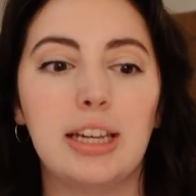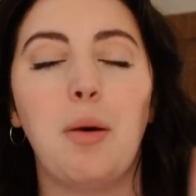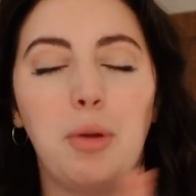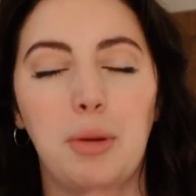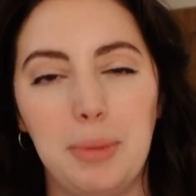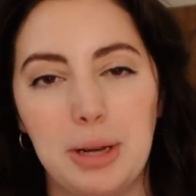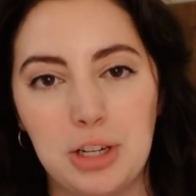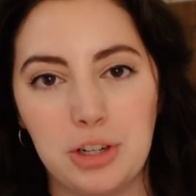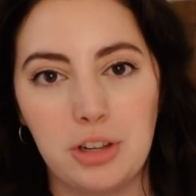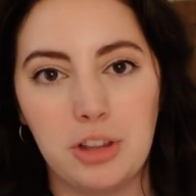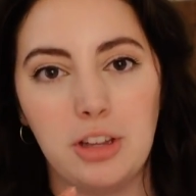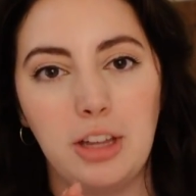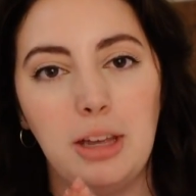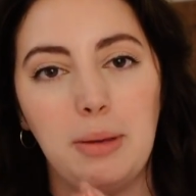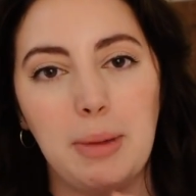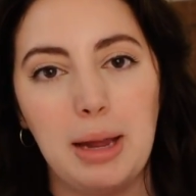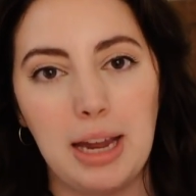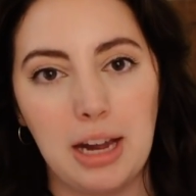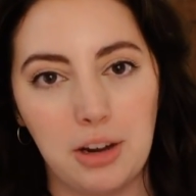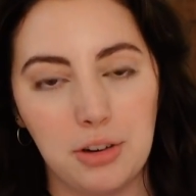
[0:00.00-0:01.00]
I want to make sure that, like,
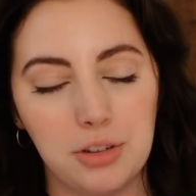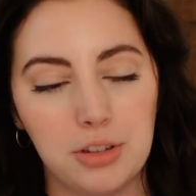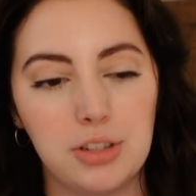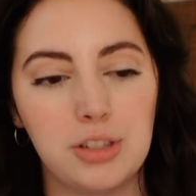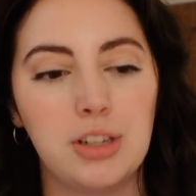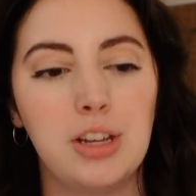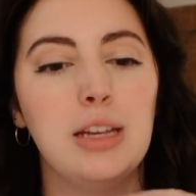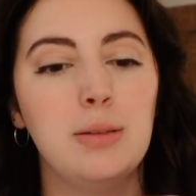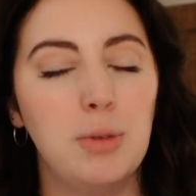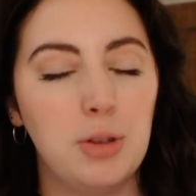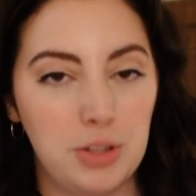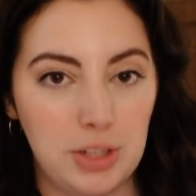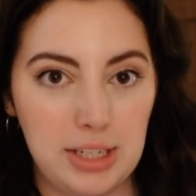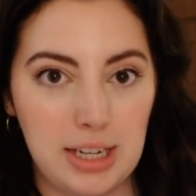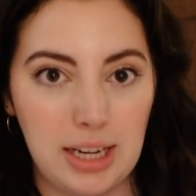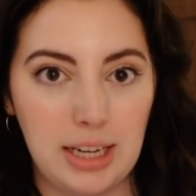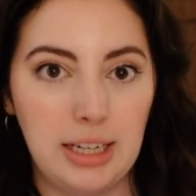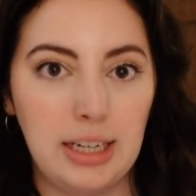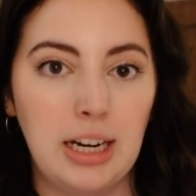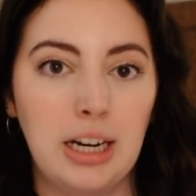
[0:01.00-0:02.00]
my house is mostly
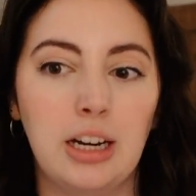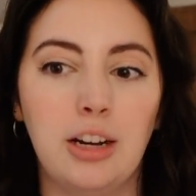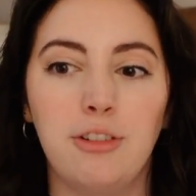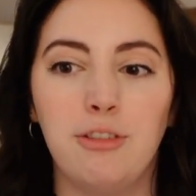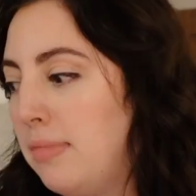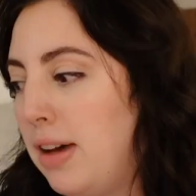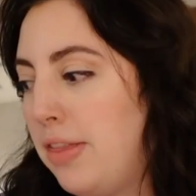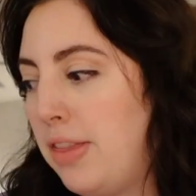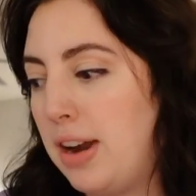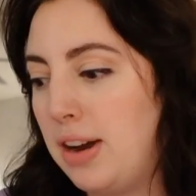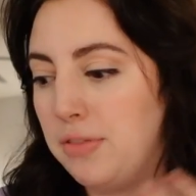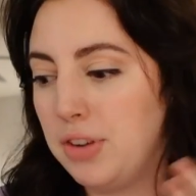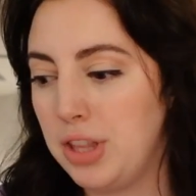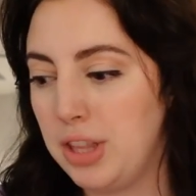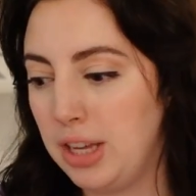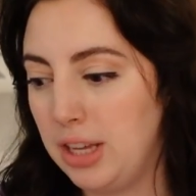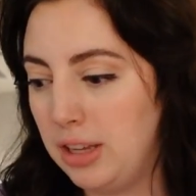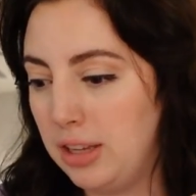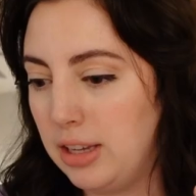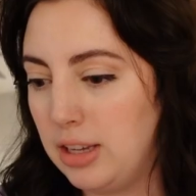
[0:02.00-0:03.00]
taken care of and that
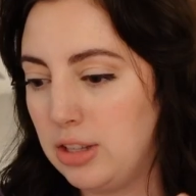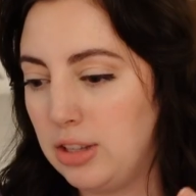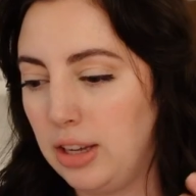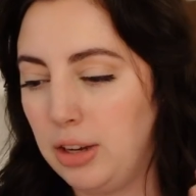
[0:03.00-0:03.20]
everything is,